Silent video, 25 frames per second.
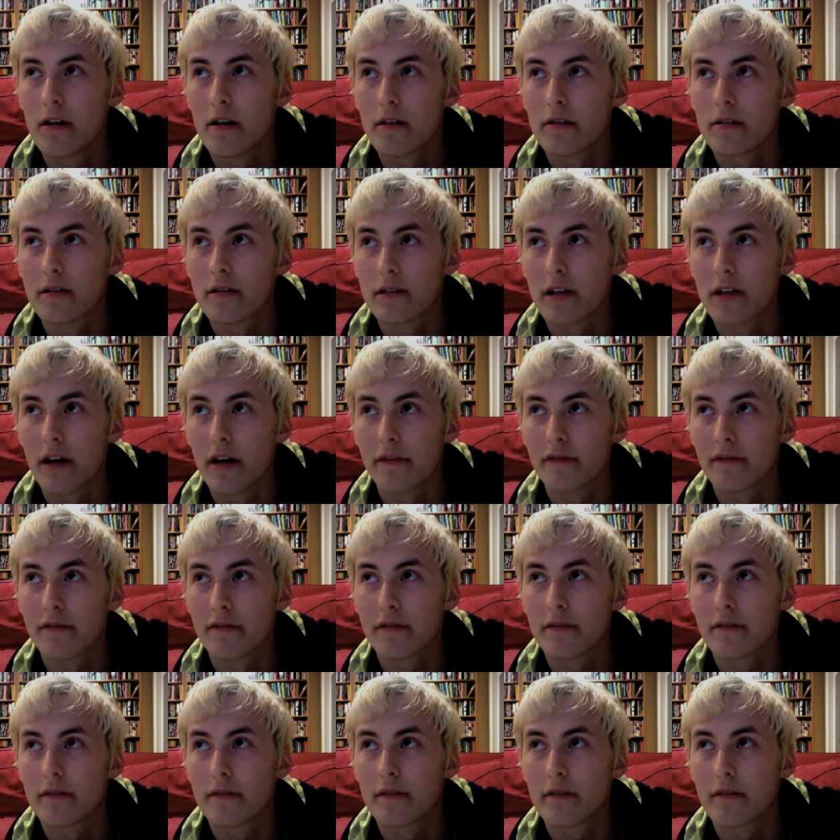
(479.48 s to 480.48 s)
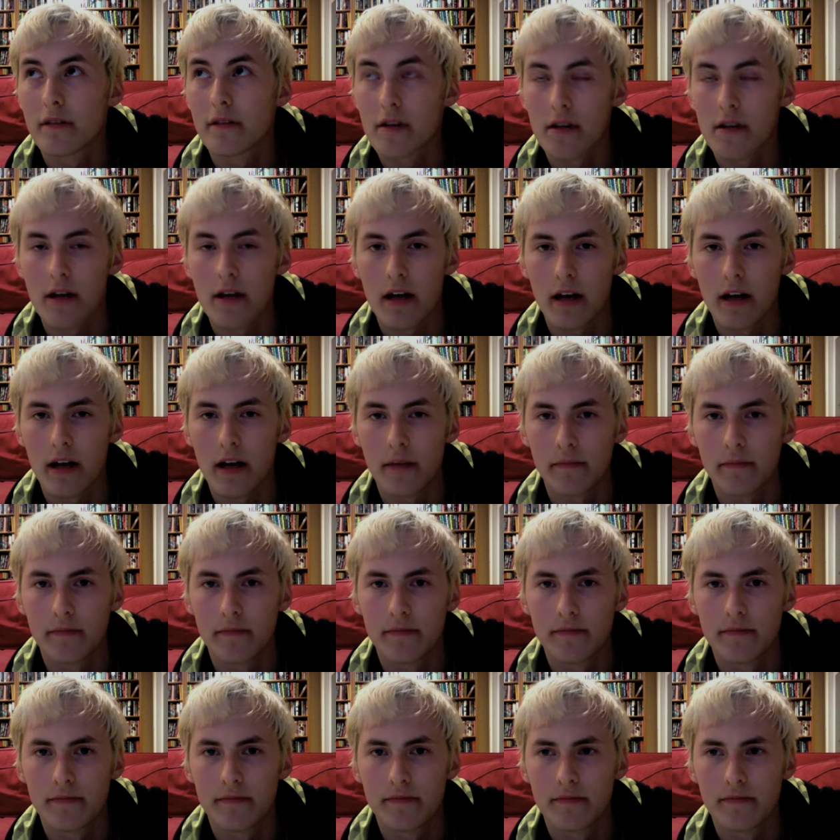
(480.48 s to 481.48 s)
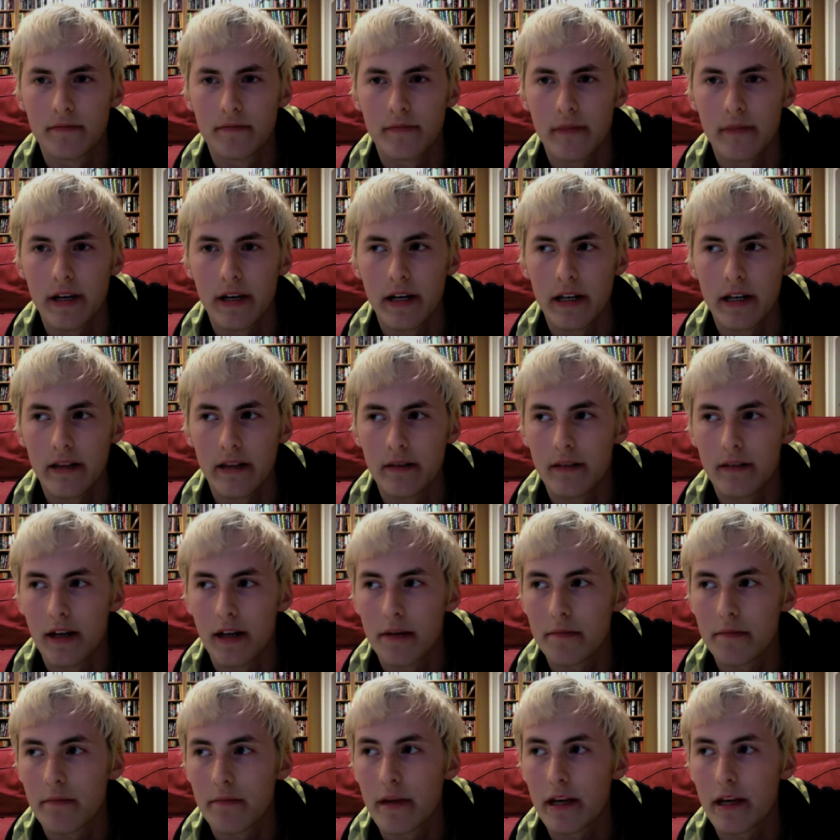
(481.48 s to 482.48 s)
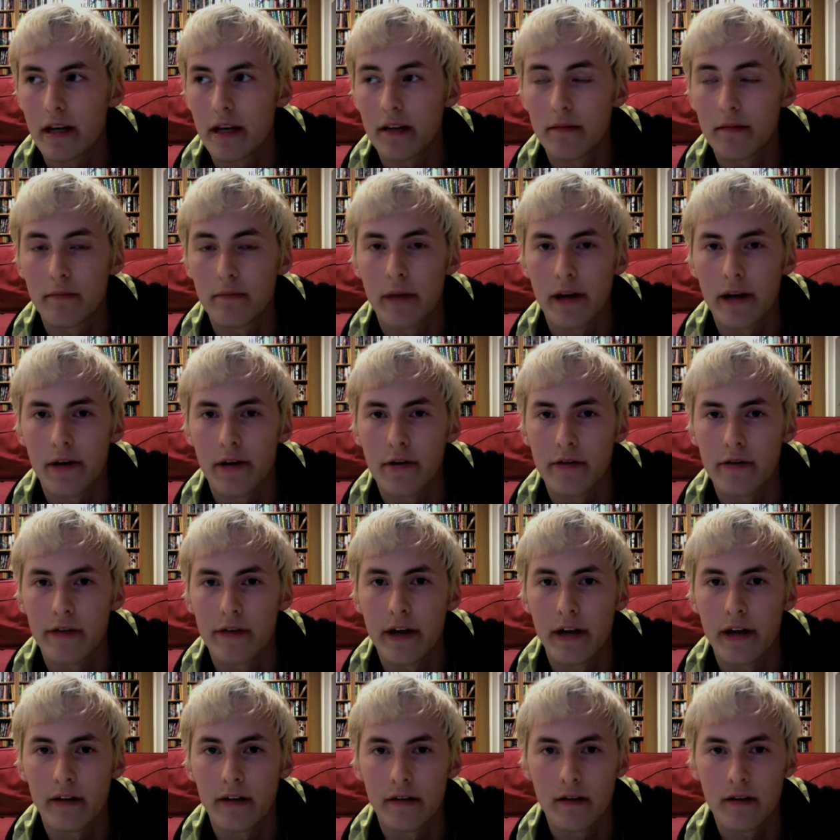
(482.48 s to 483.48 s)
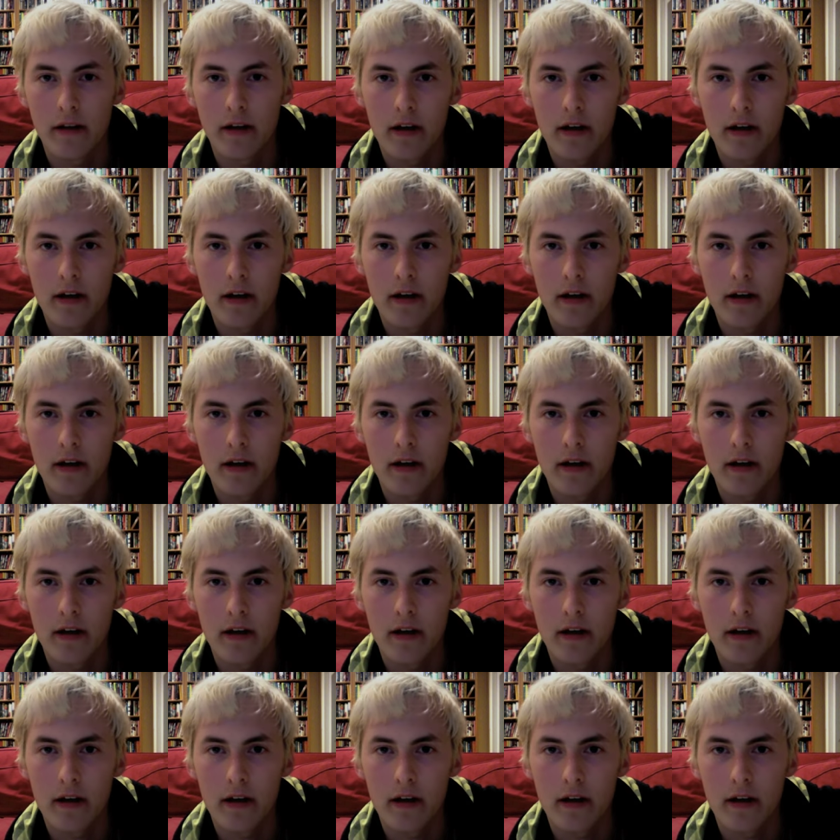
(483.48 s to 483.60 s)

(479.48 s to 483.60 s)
stuff in it that make it better than